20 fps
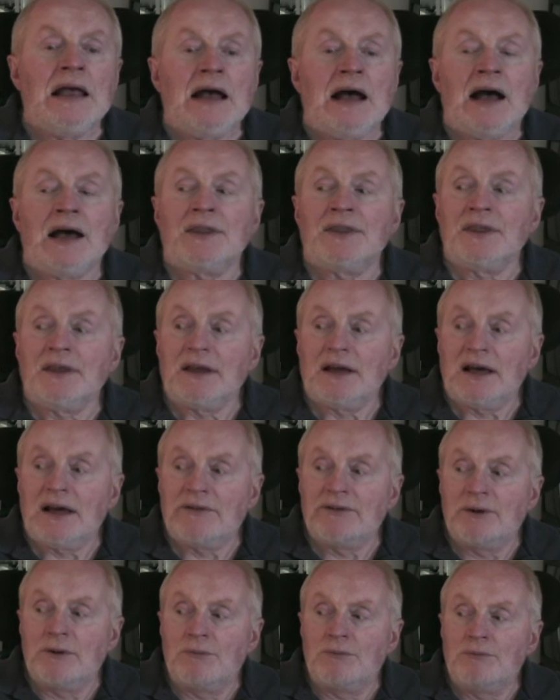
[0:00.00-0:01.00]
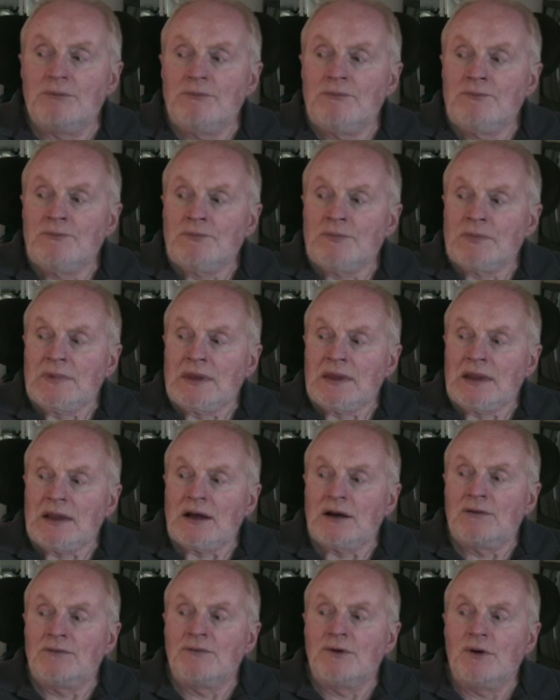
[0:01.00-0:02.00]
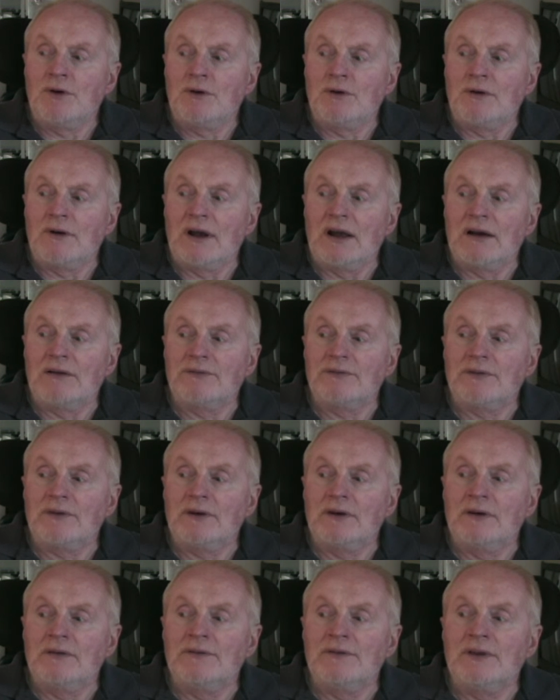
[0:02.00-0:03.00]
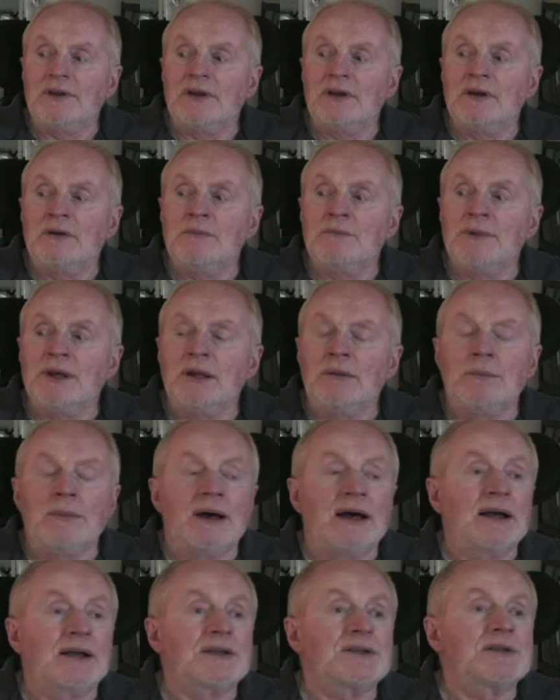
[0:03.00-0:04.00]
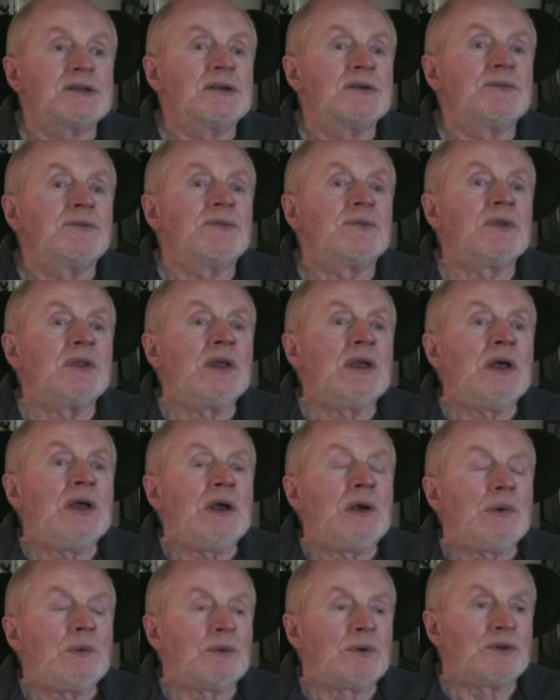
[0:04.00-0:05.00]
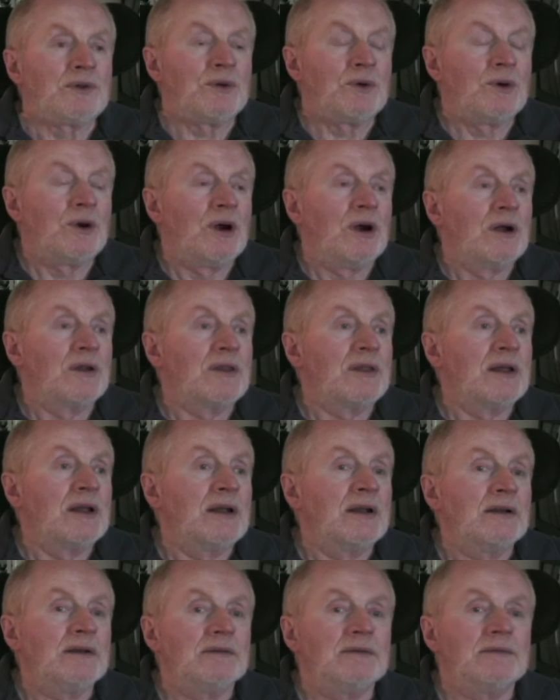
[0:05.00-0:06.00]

I think I have a, a photograph of the mailbox with Hogarth on it